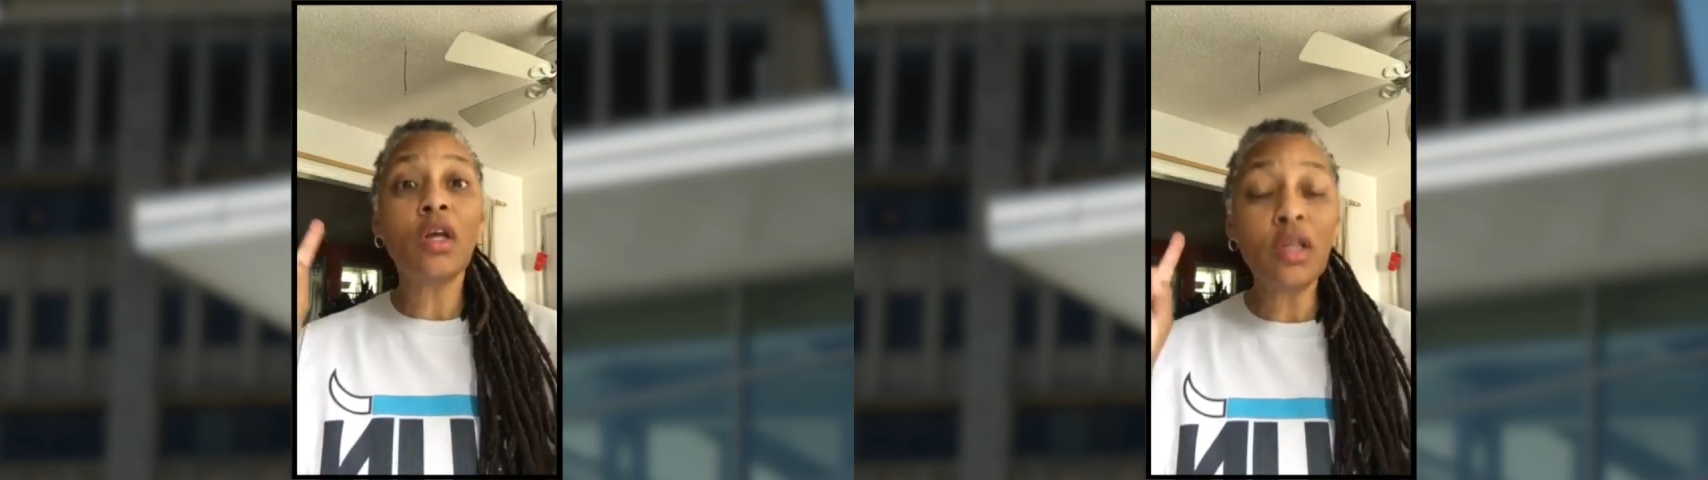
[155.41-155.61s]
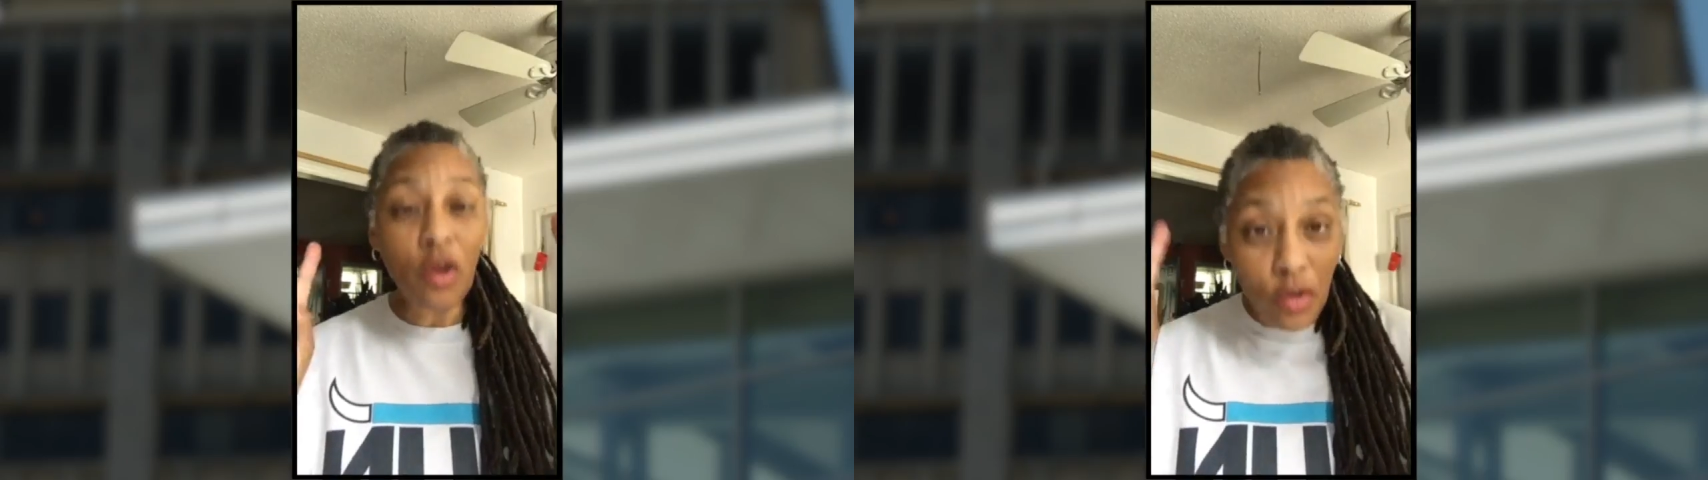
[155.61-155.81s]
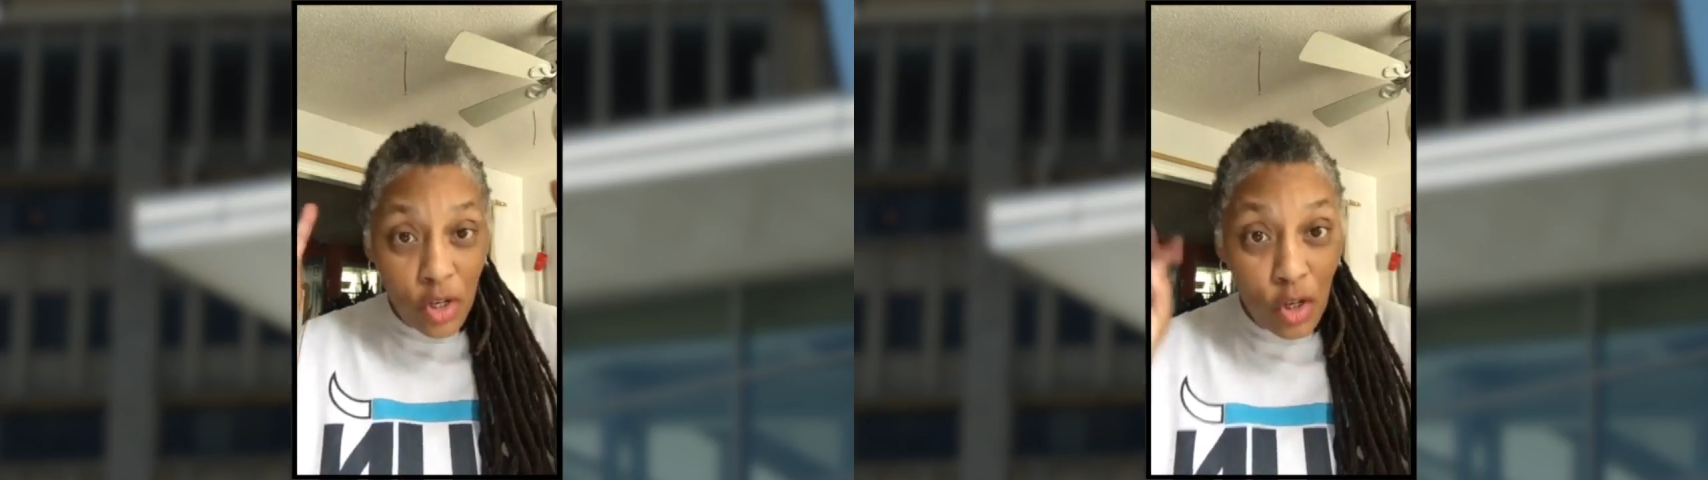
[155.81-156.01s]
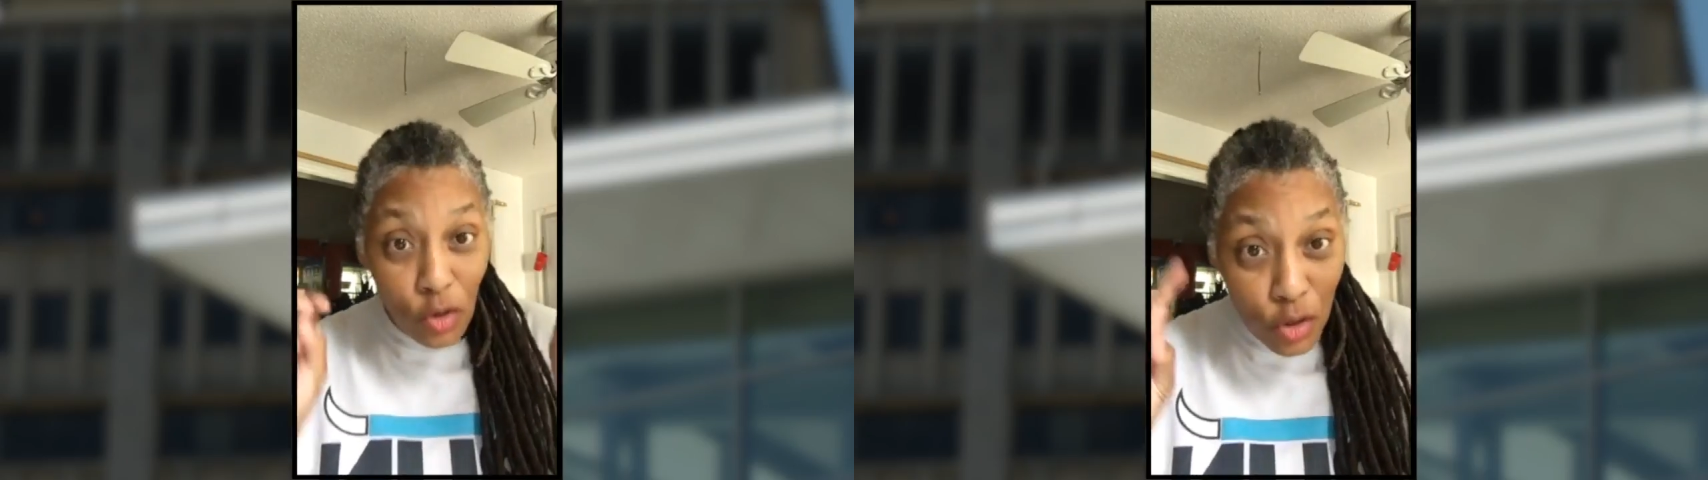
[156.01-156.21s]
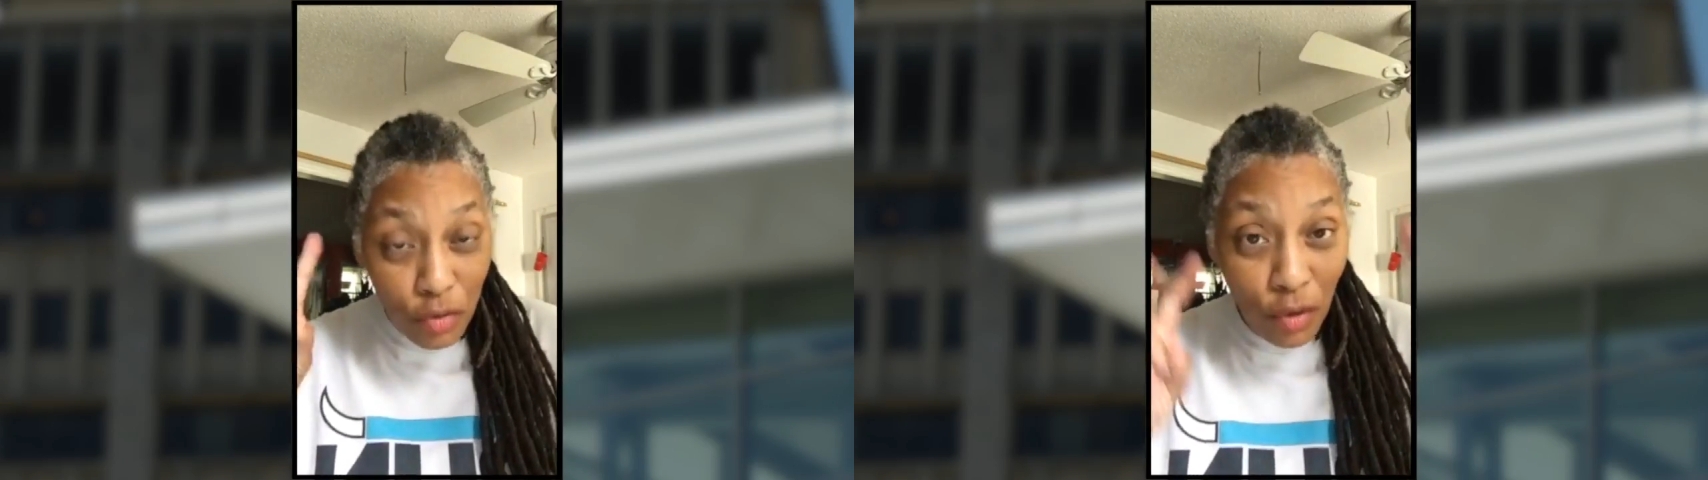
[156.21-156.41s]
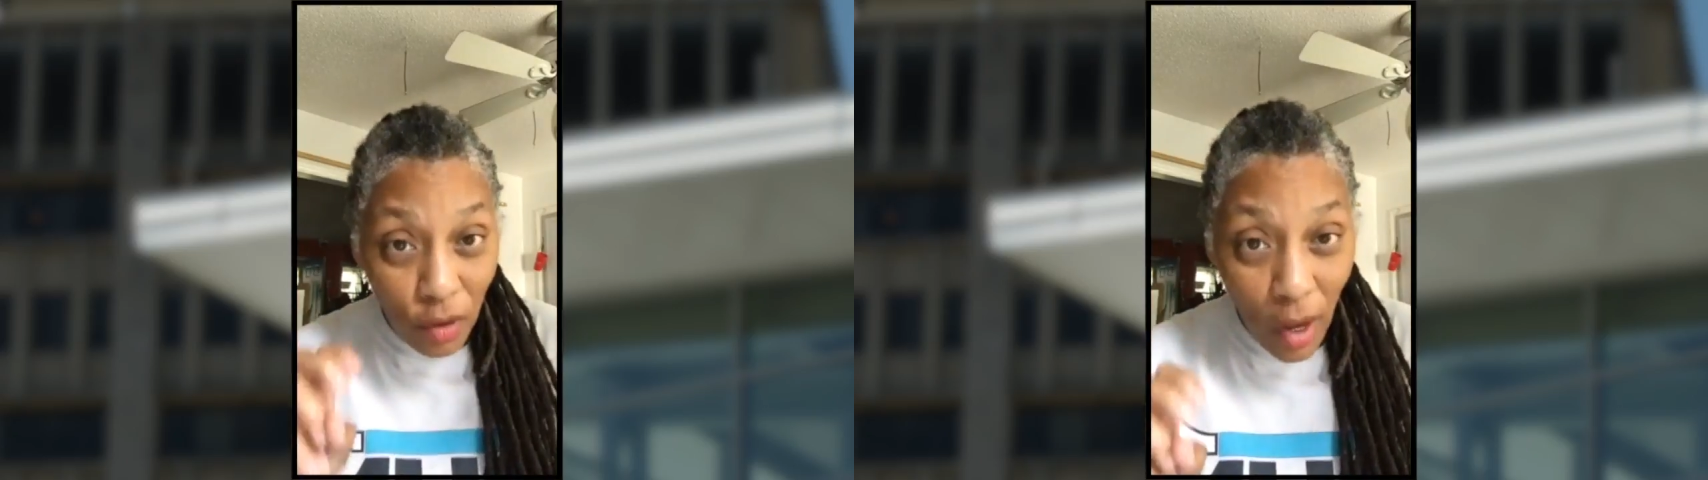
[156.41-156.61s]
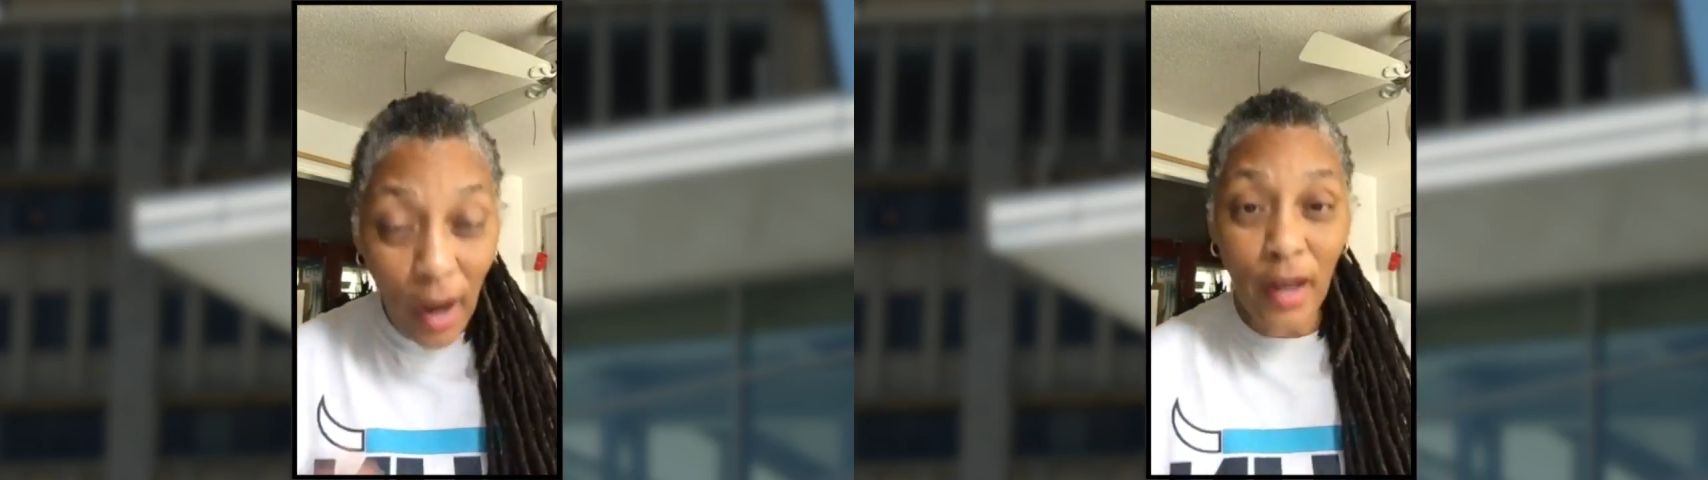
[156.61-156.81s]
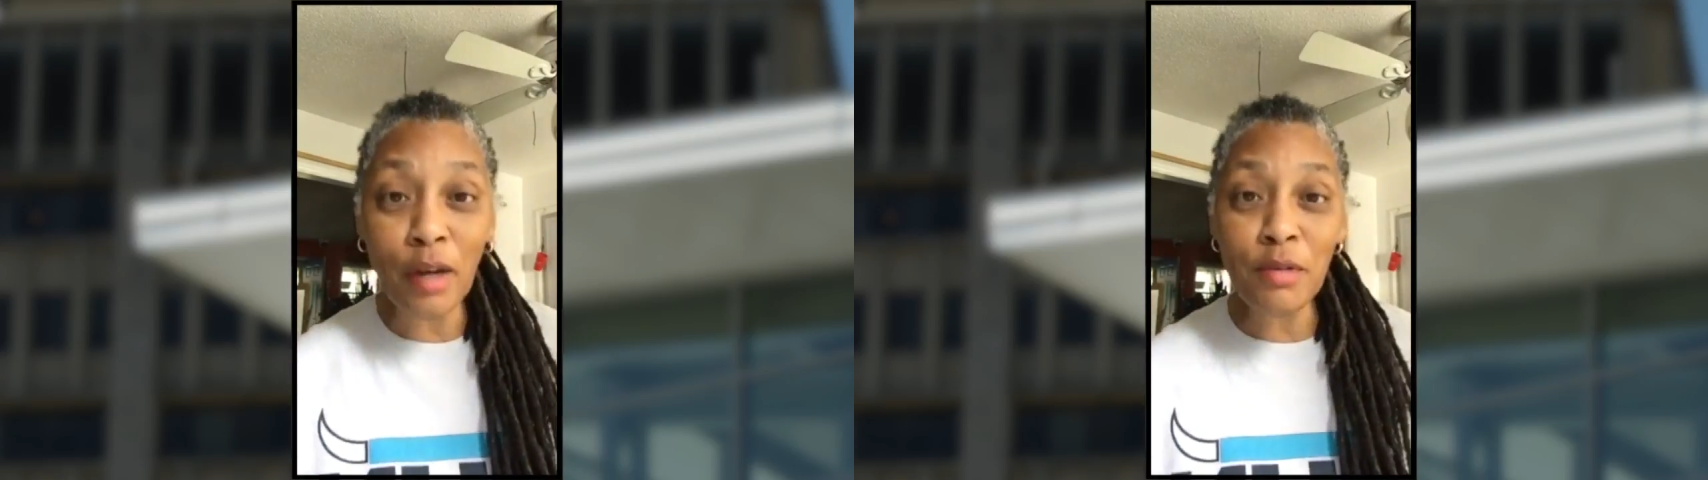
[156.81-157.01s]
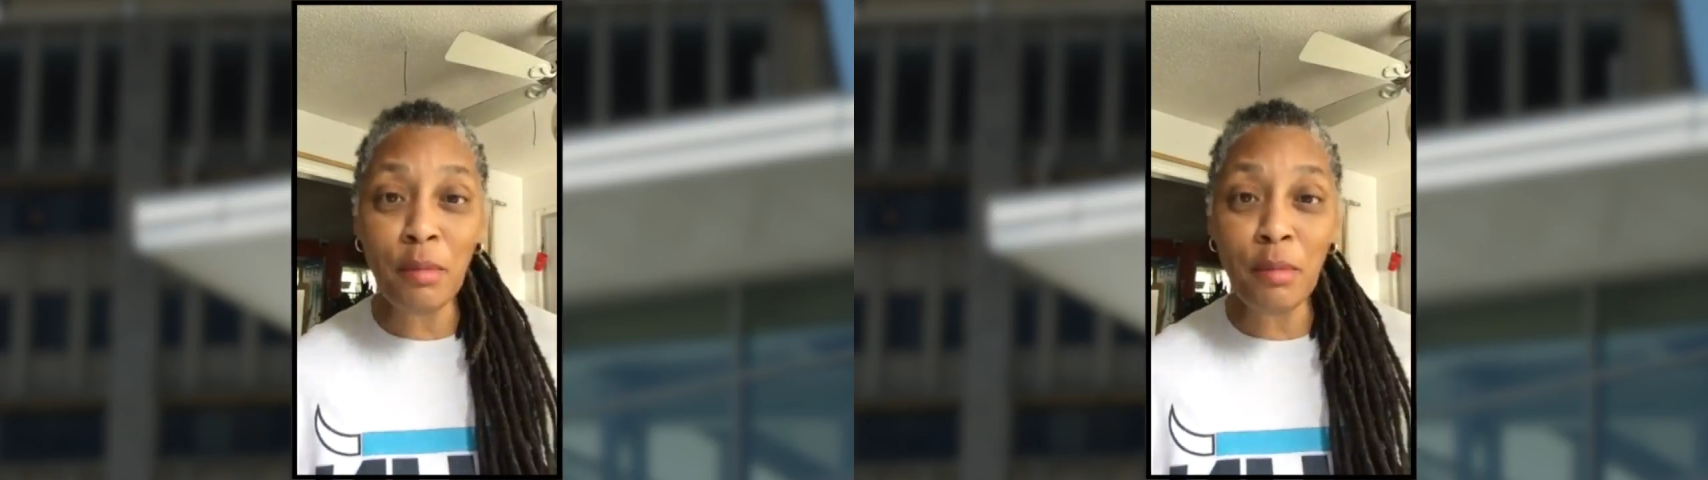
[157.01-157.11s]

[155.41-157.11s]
you know, useful items.